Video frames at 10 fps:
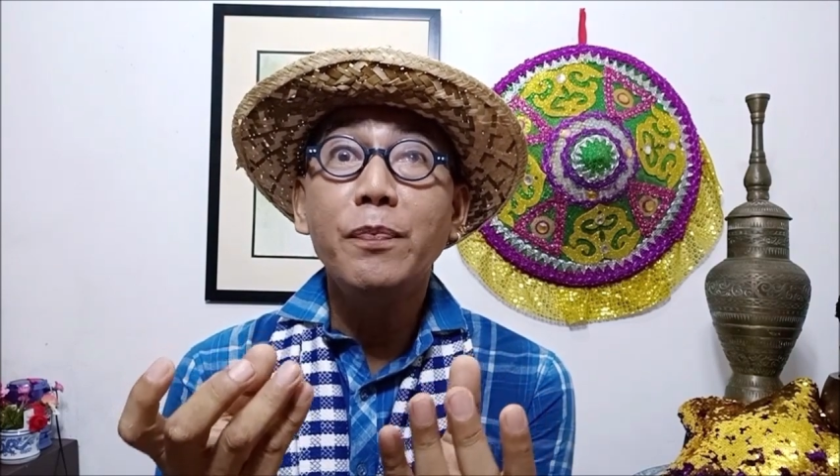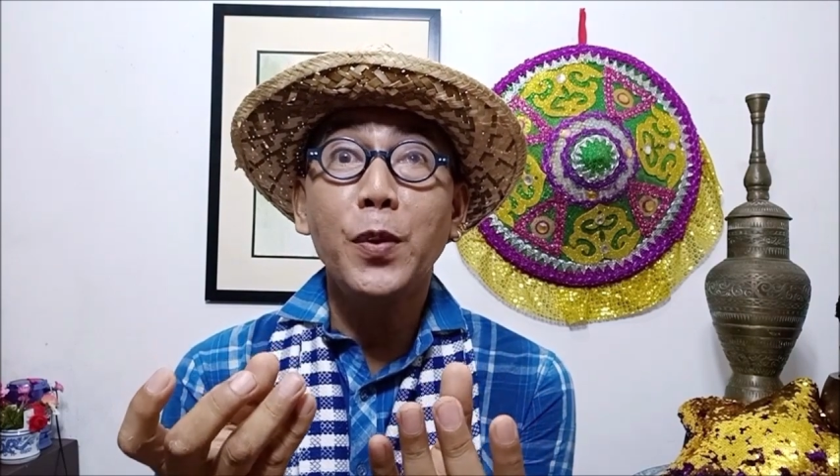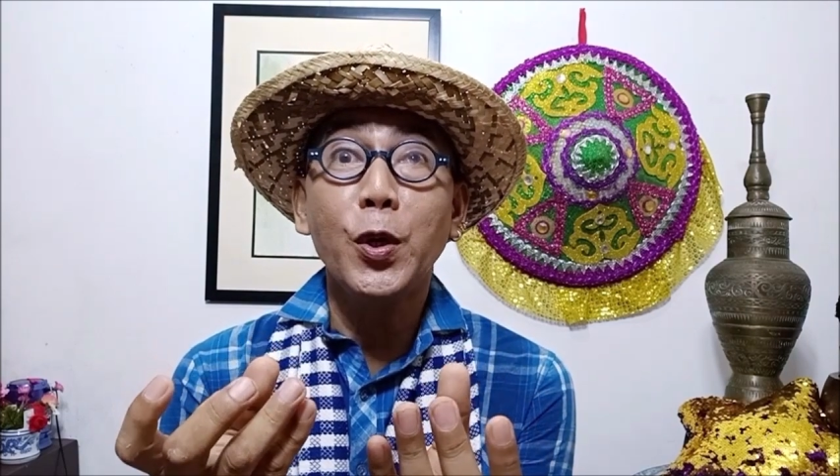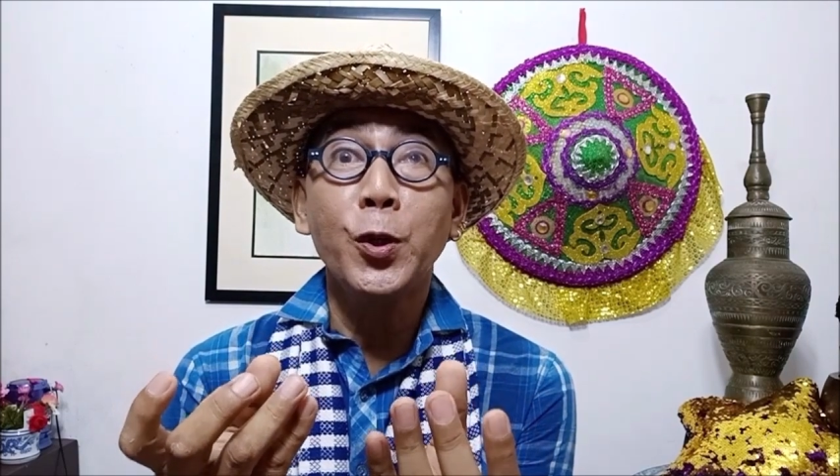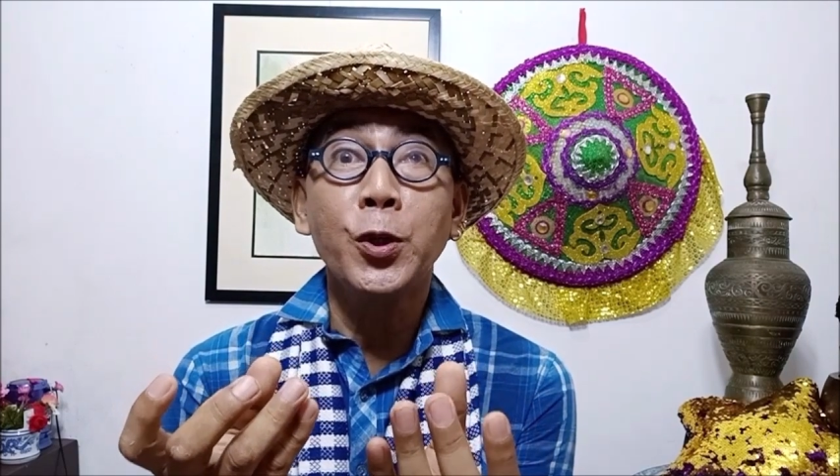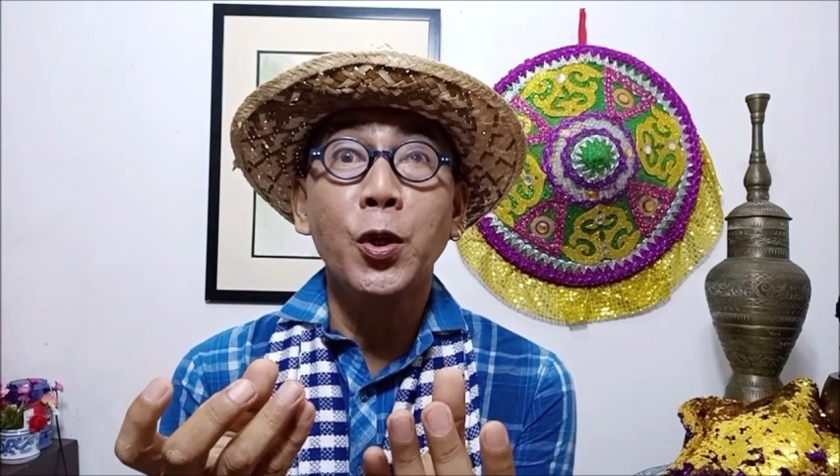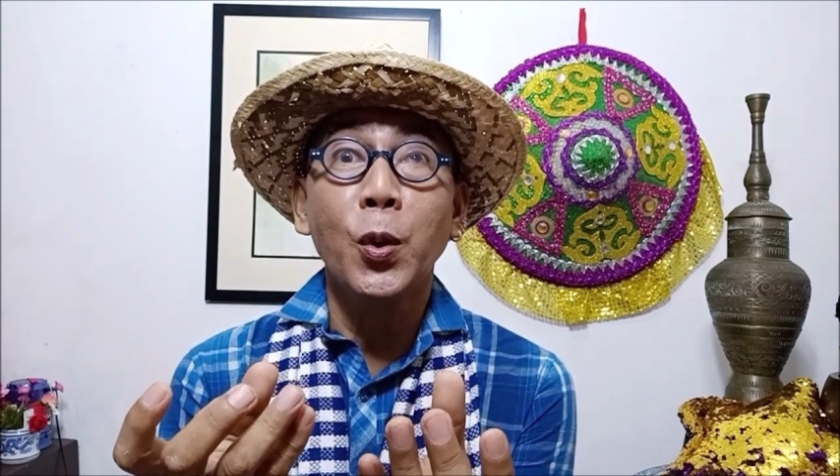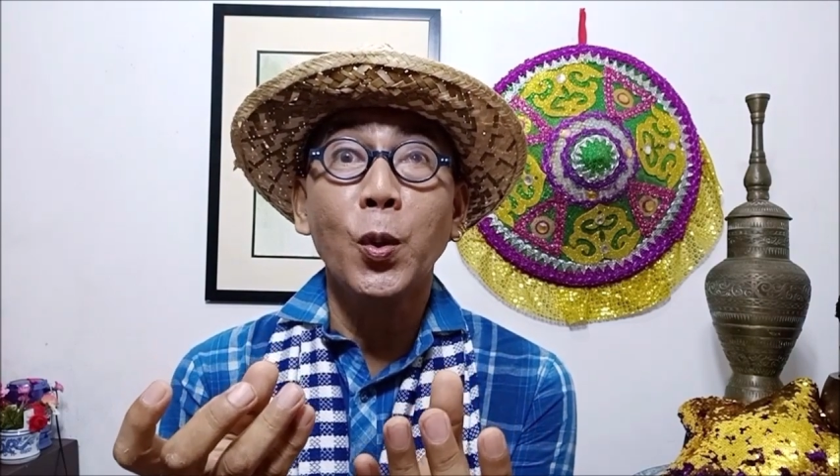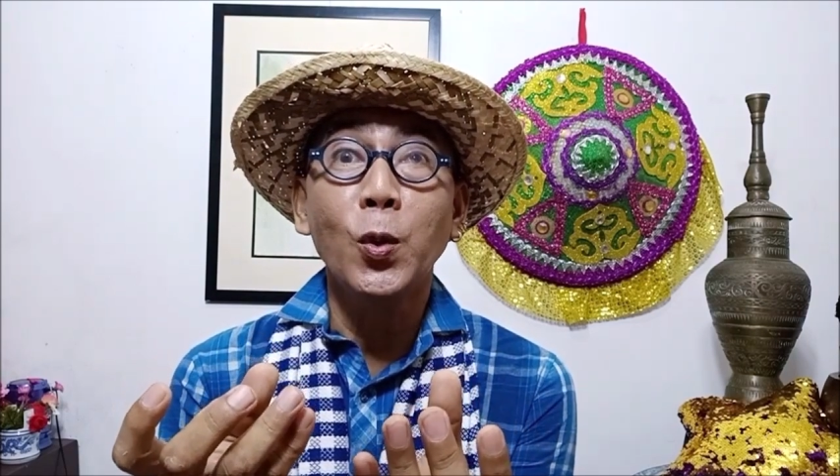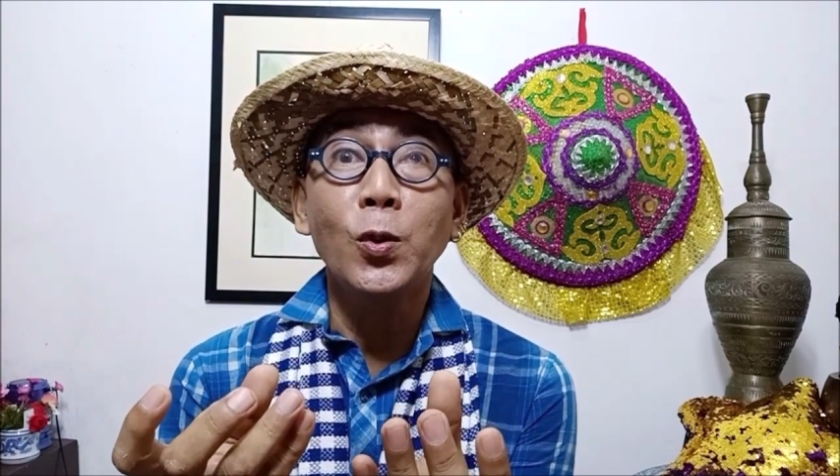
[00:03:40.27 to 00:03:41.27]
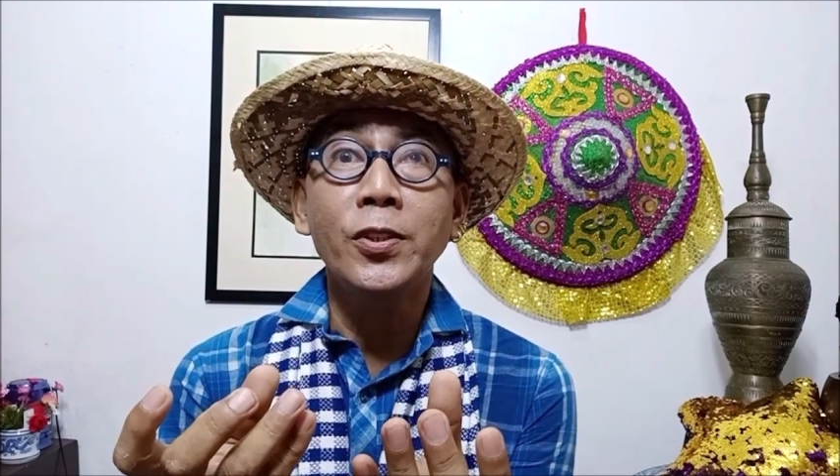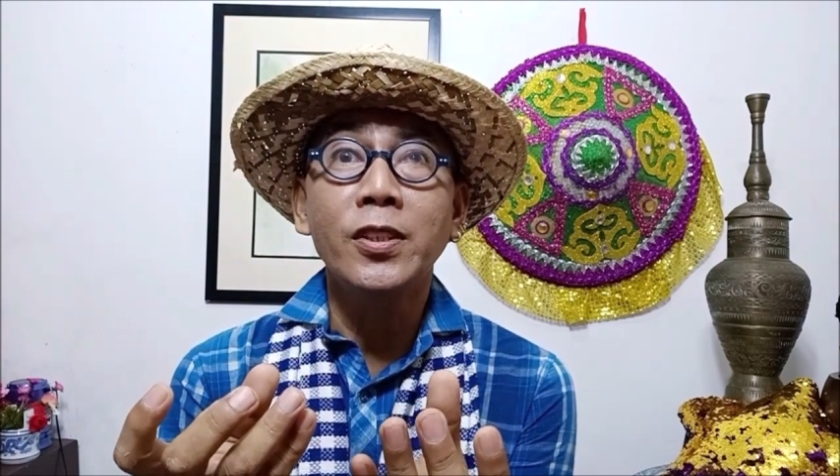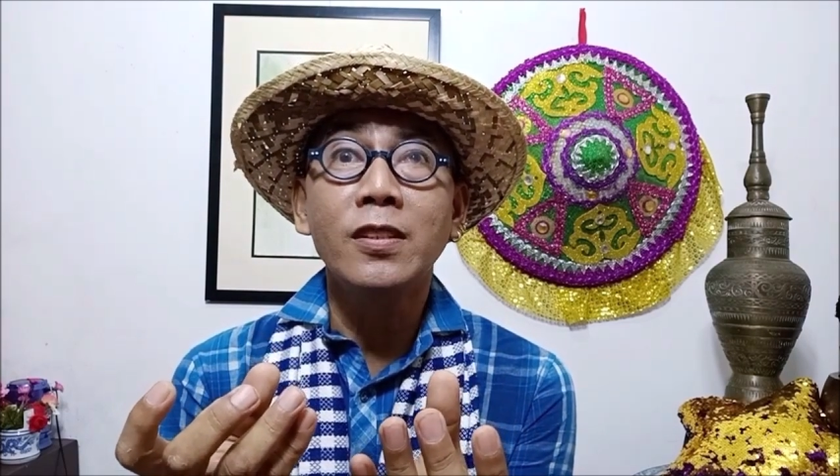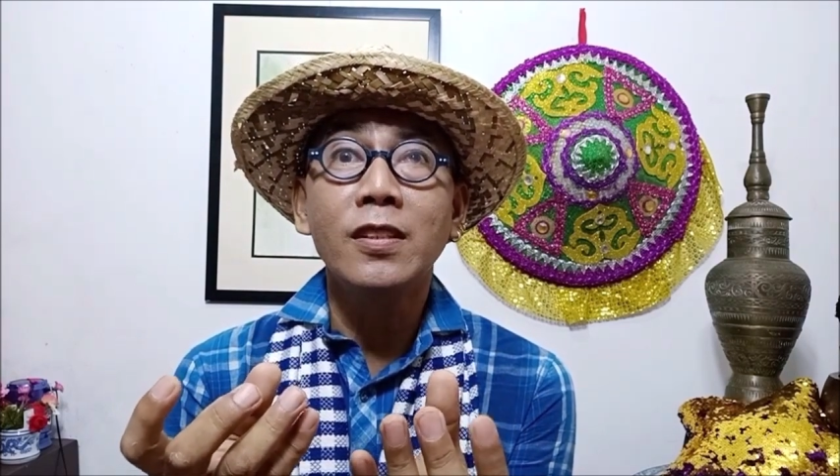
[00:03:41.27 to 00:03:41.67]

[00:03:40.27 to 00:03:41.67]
pure gold.